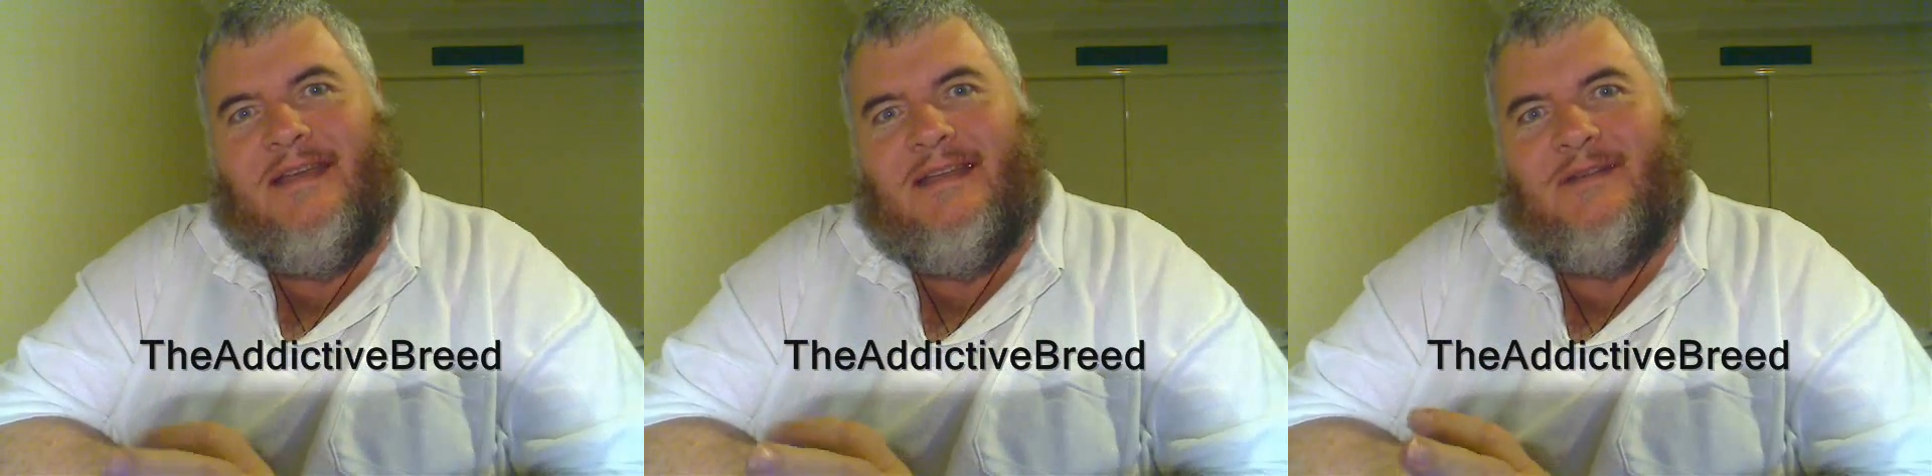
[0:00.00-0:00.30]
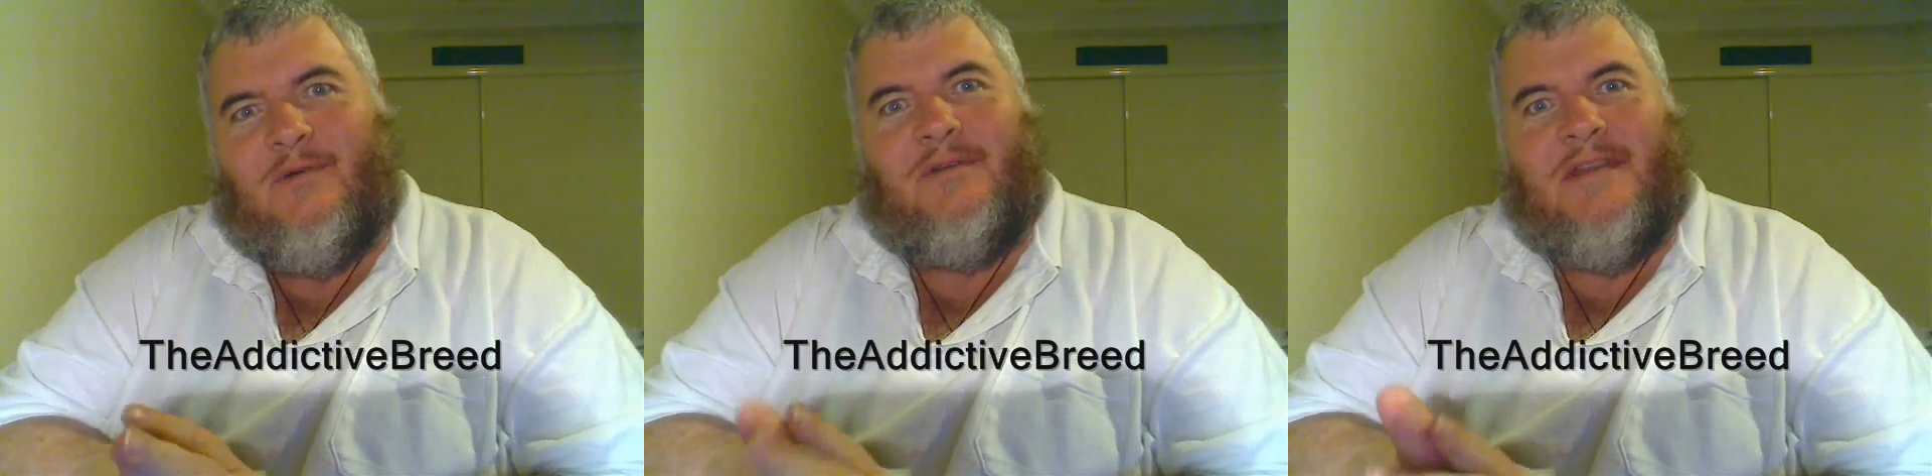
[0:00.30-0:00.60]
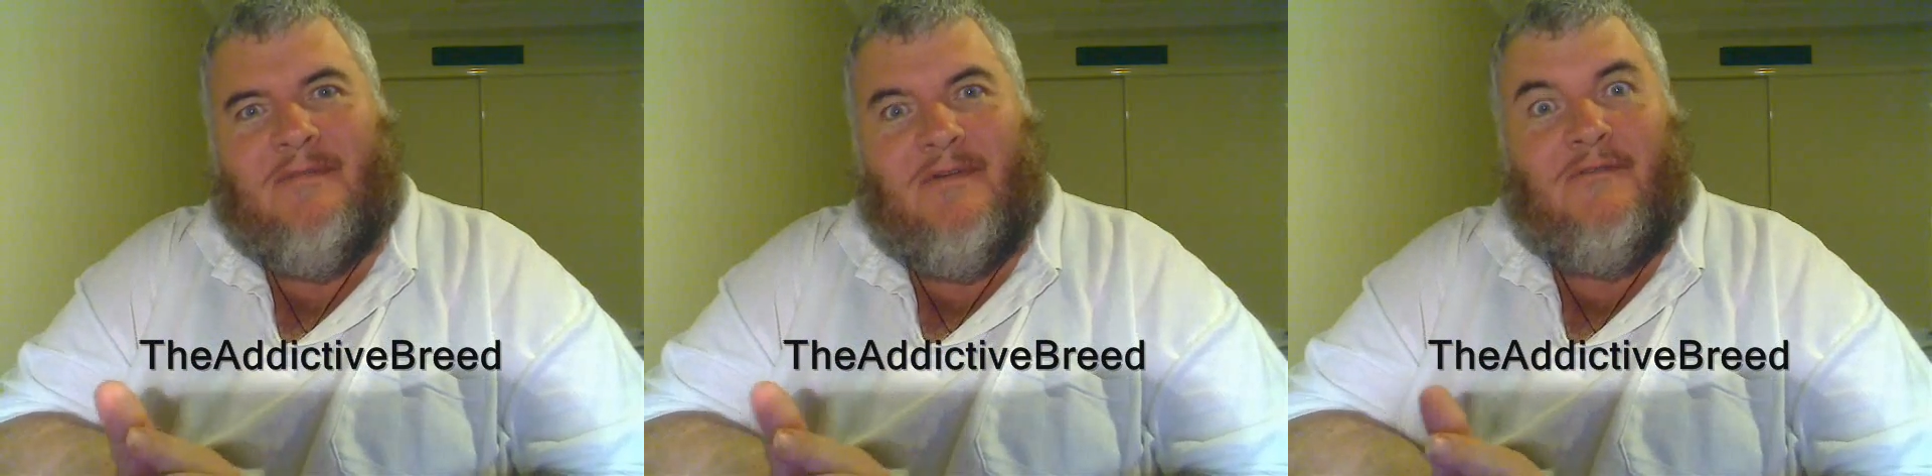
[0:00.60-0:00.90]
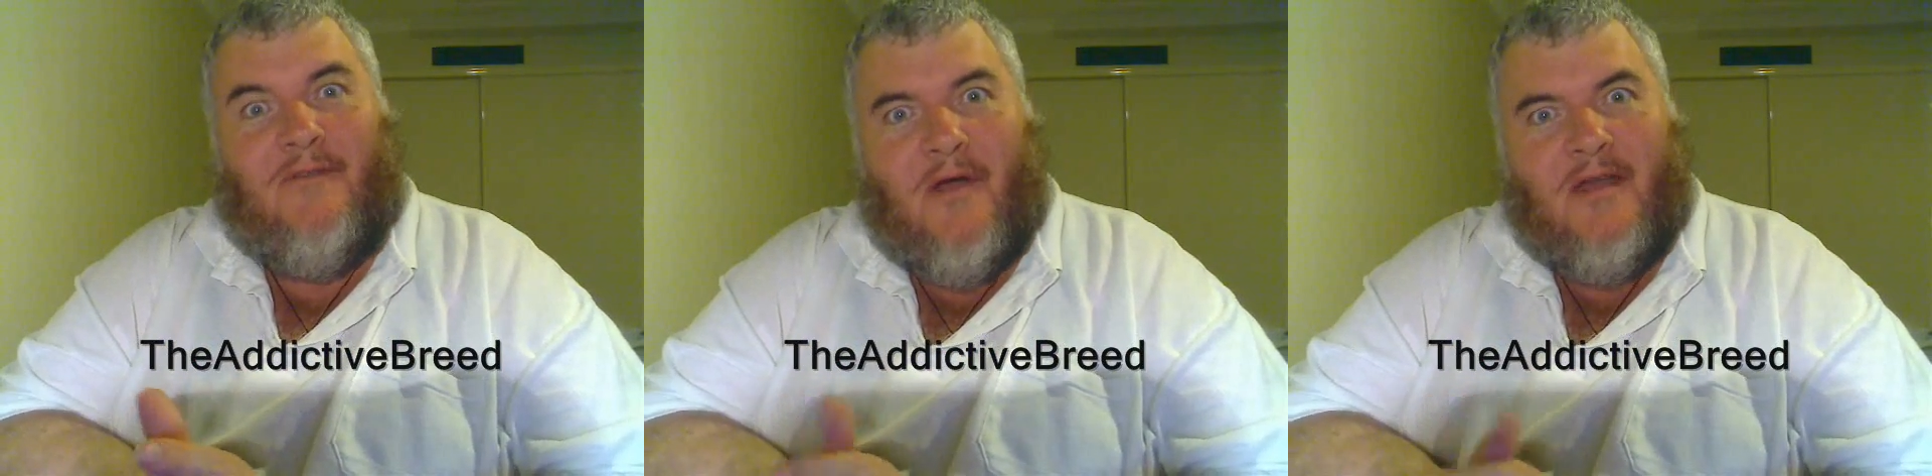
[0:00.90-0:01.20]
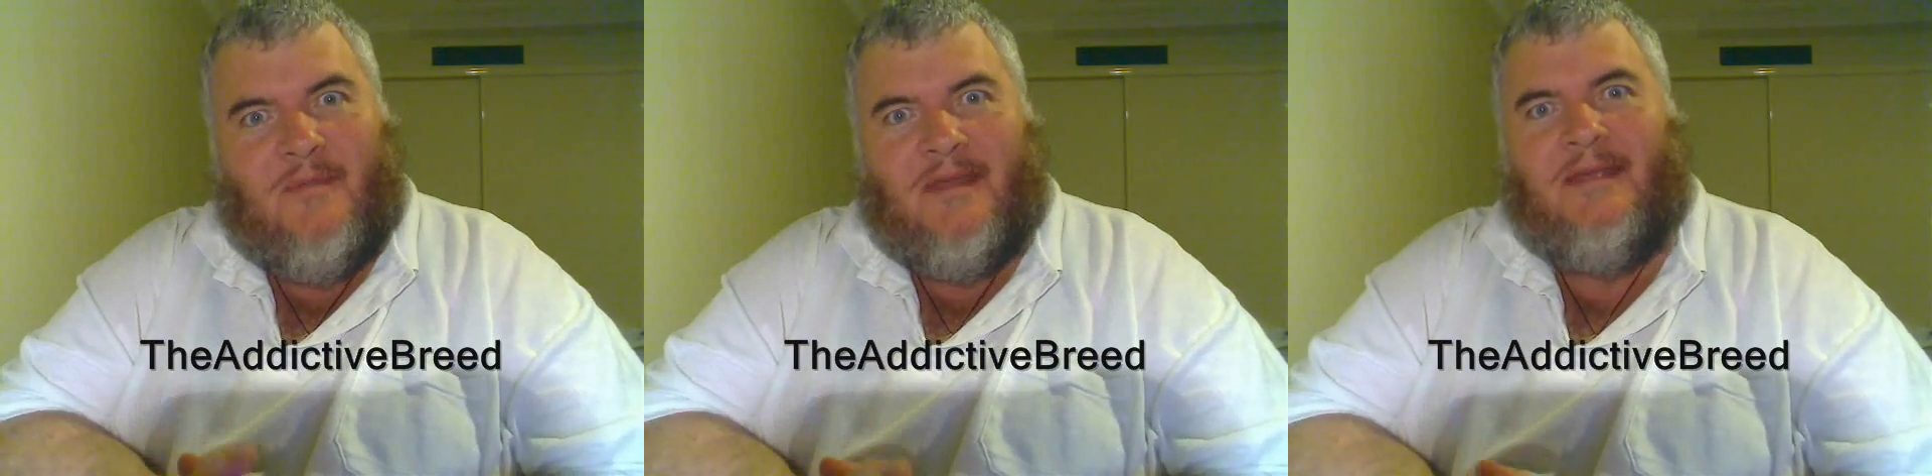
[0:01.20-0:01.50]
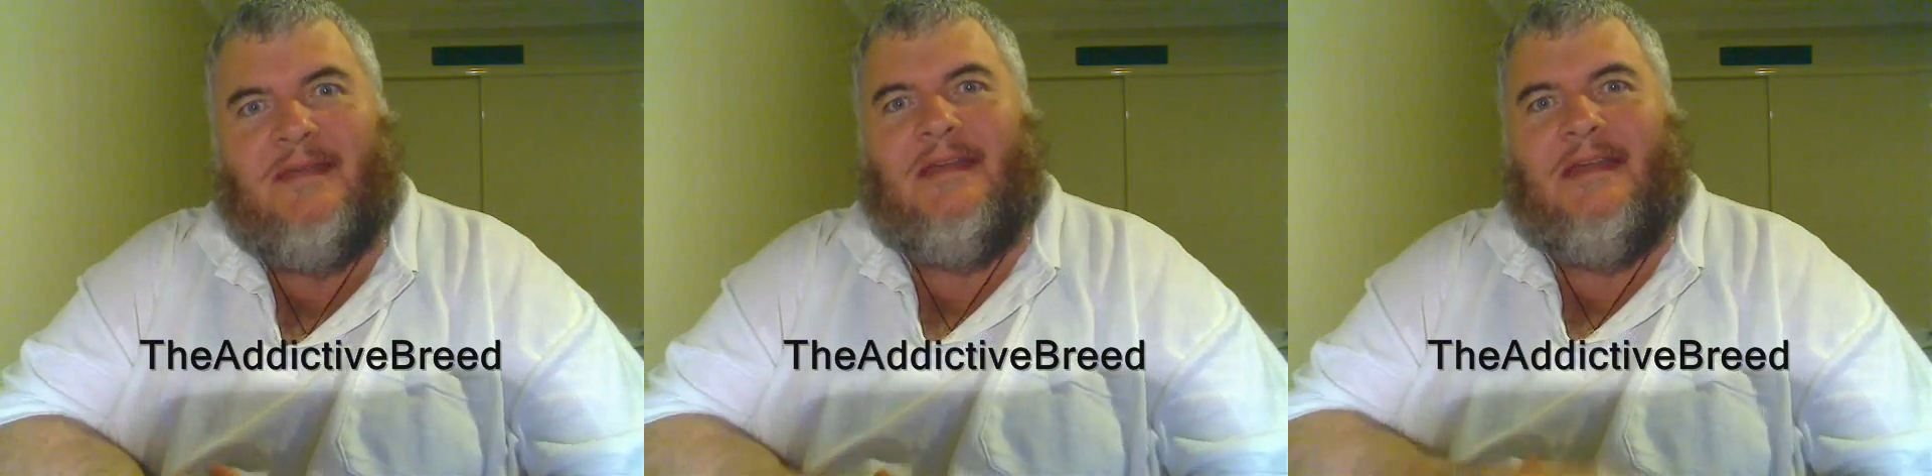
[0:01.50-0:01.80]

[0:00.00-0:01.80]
It's called Never Find Me.